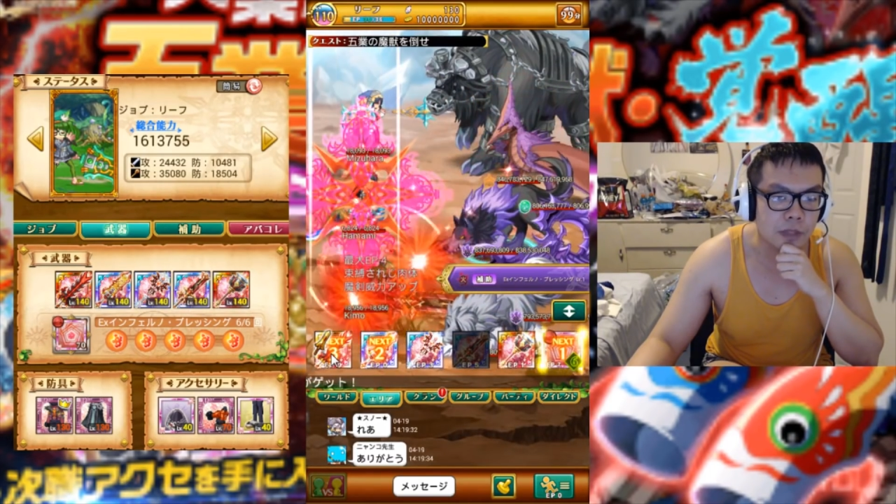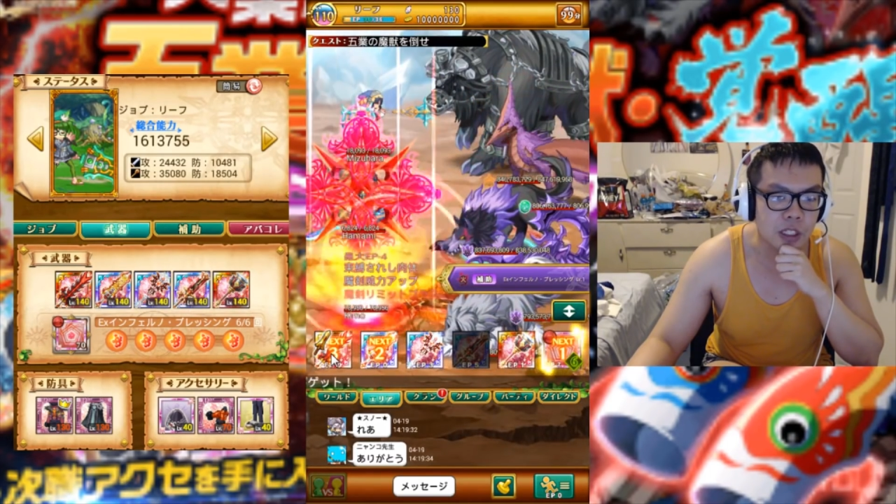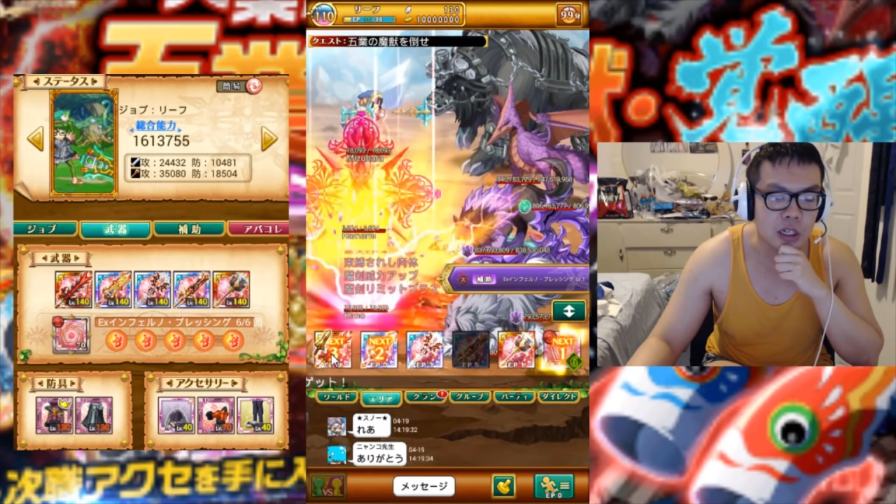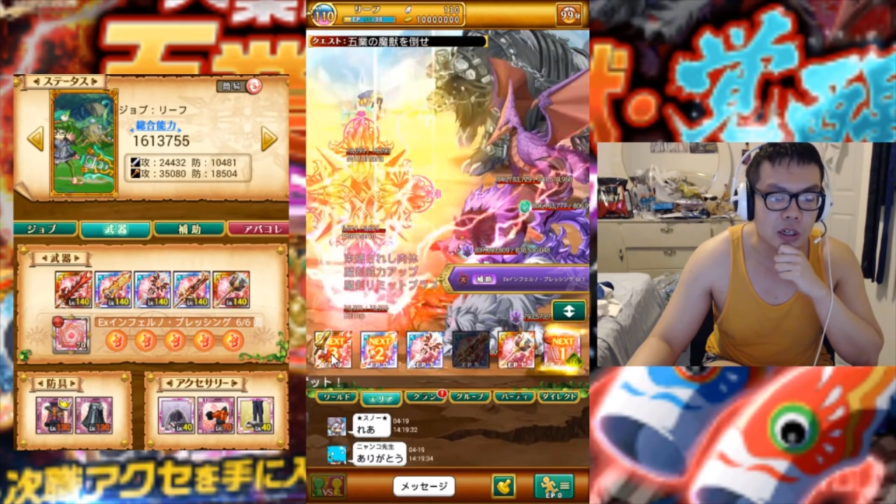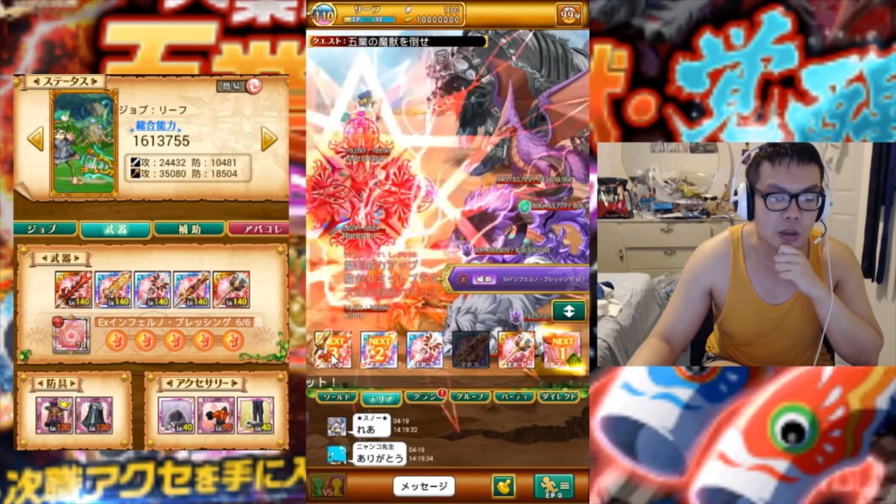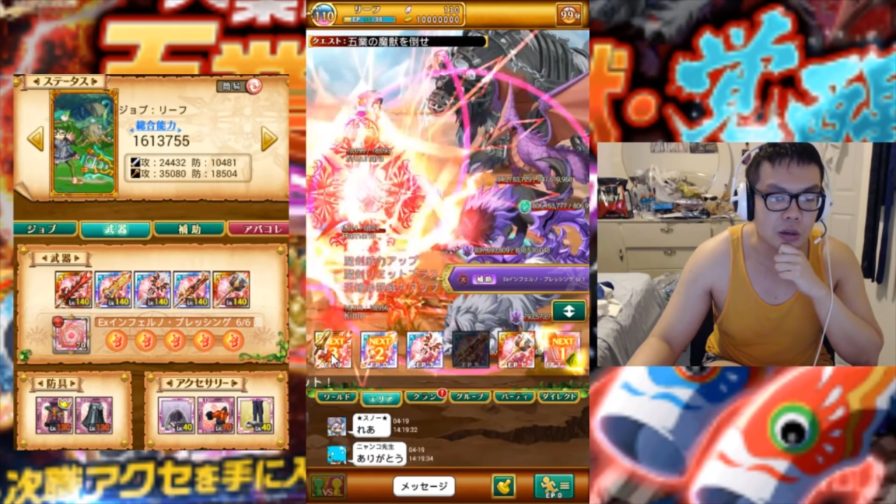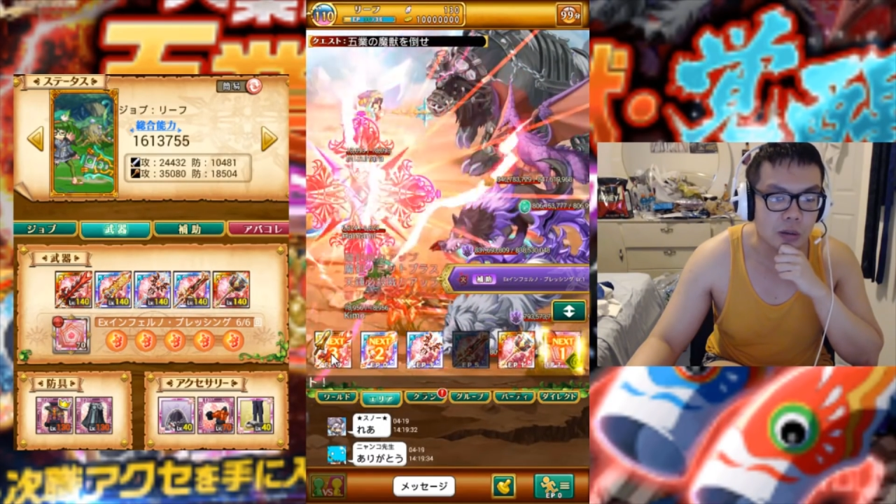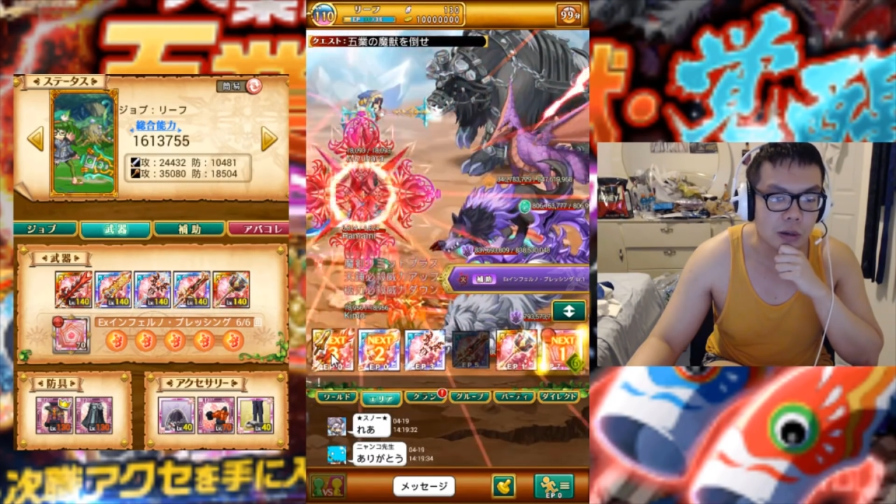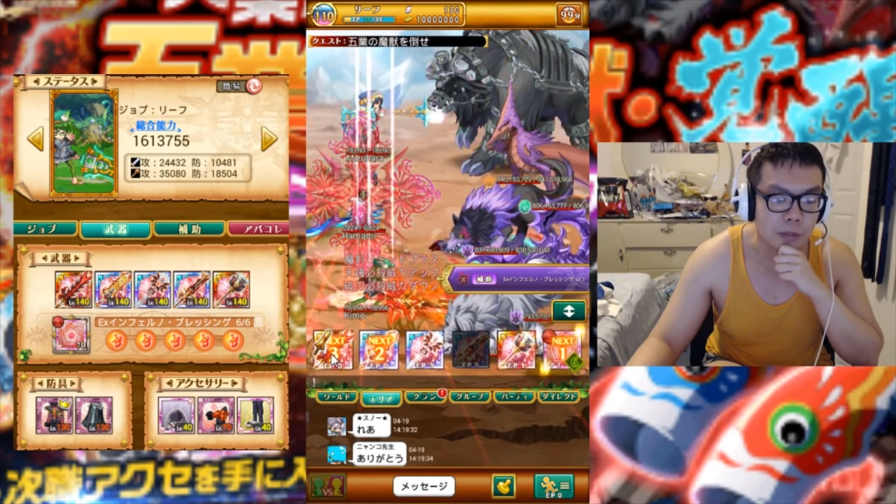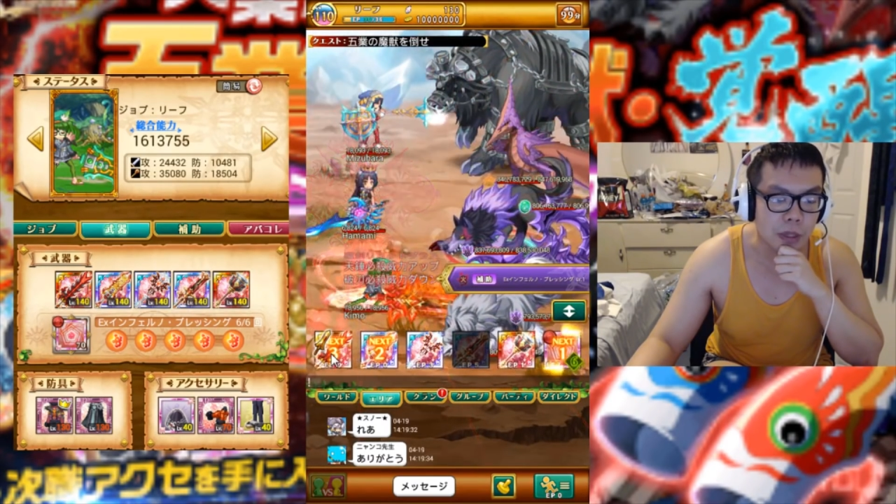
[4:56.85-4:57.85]
Tier 3
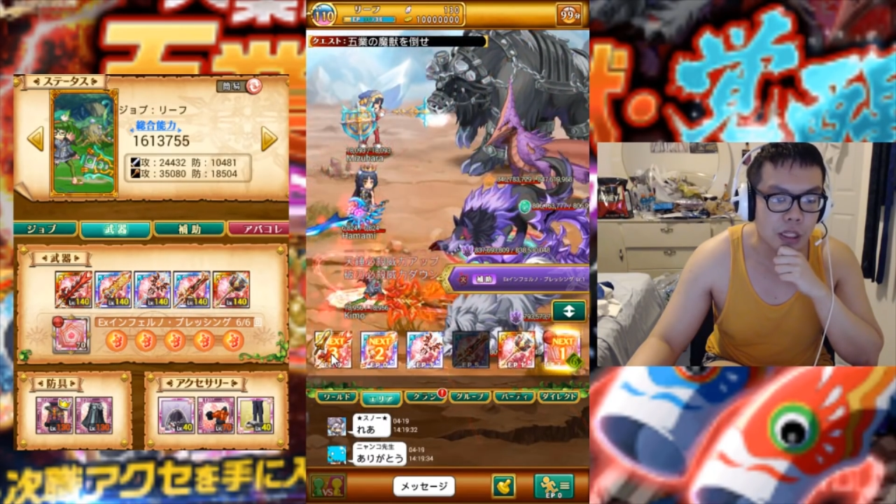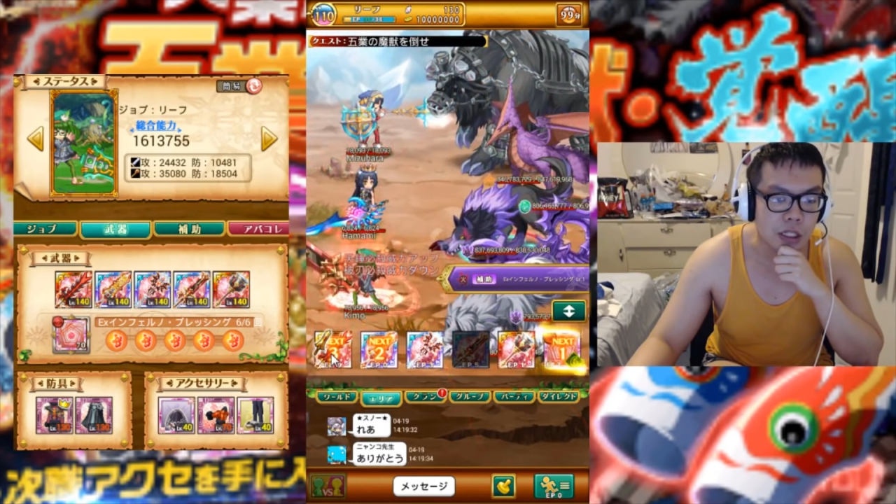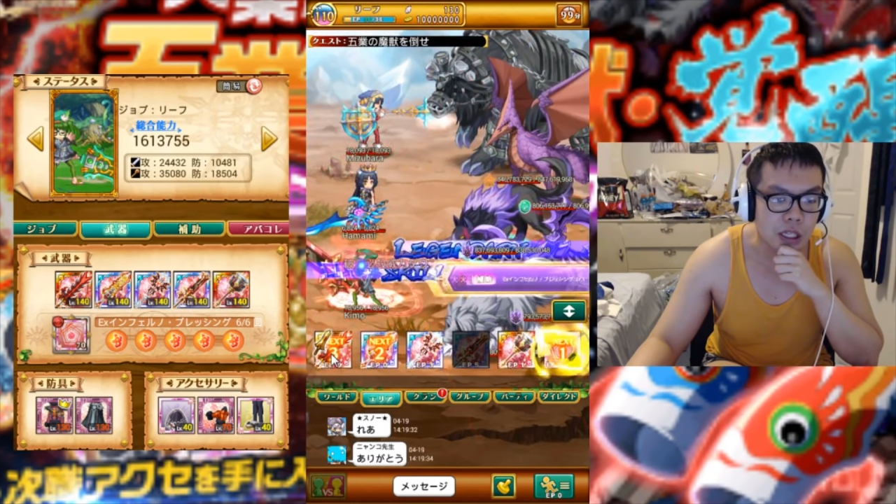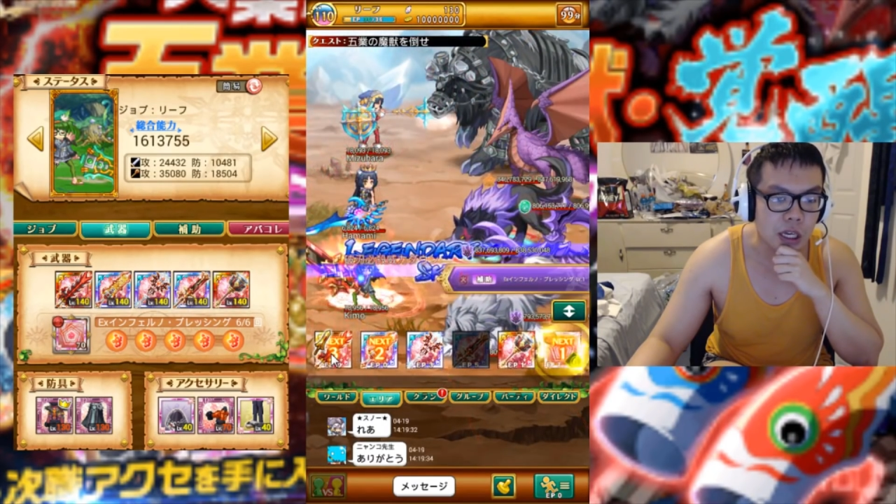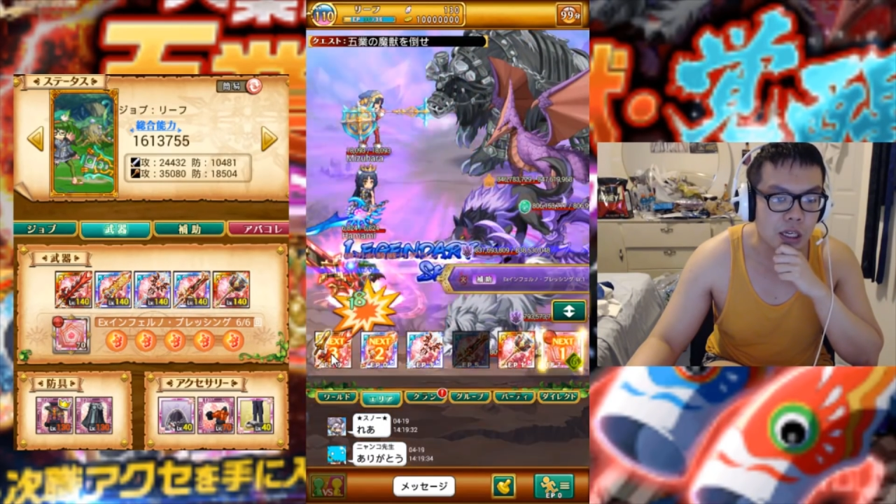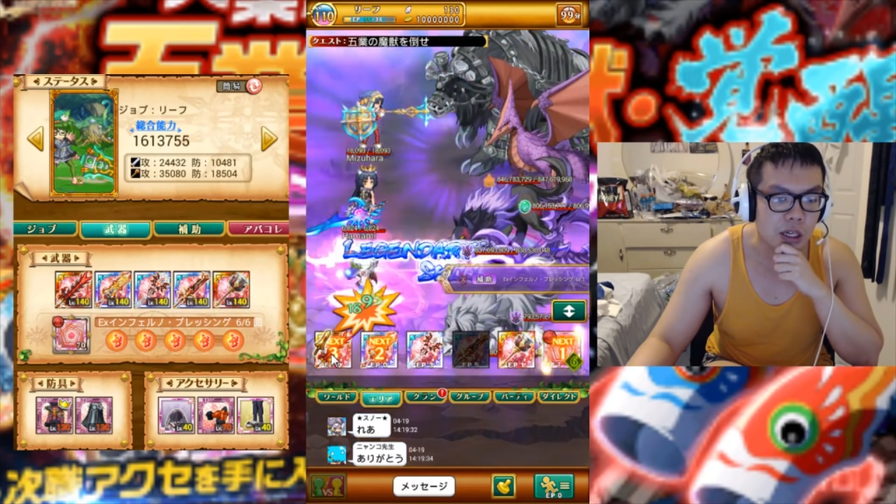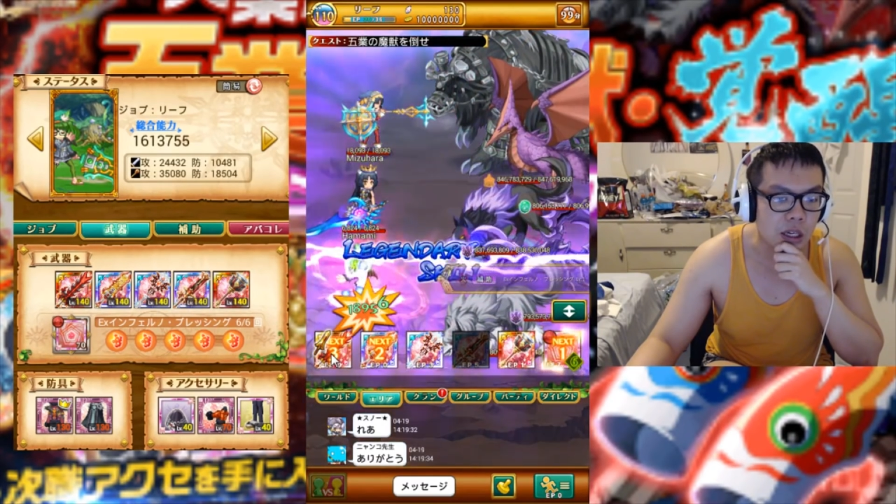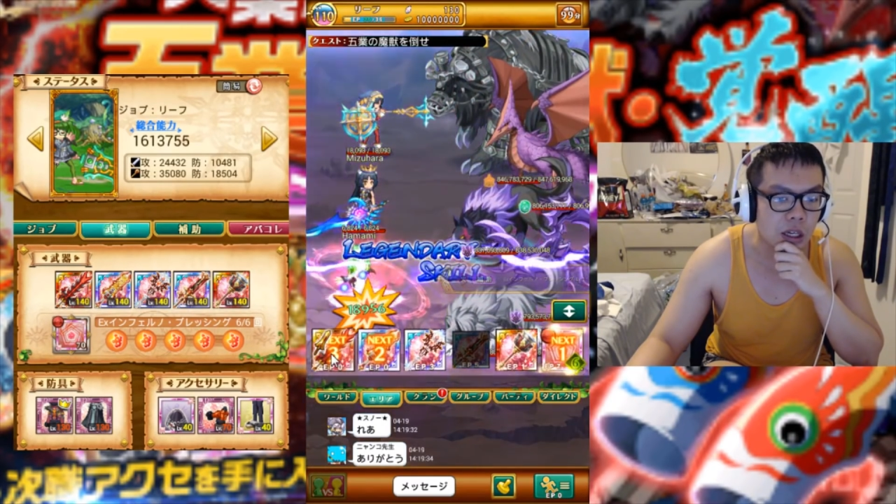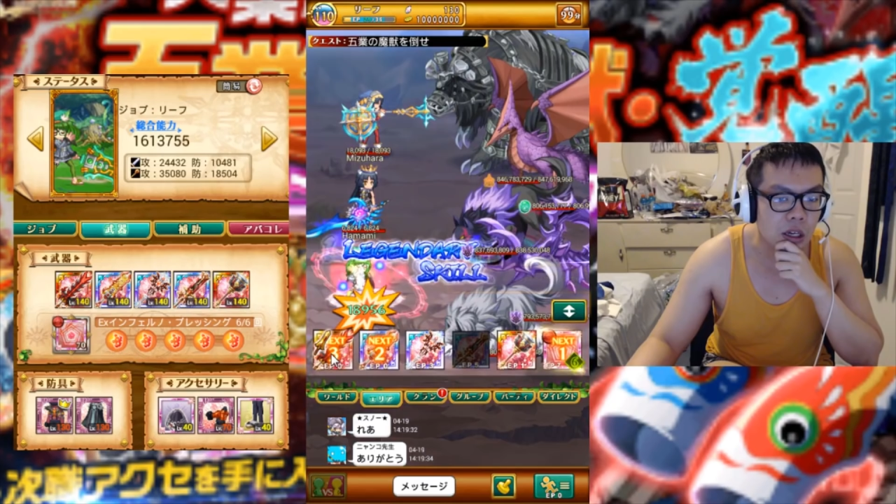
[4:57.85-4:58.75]
weapons like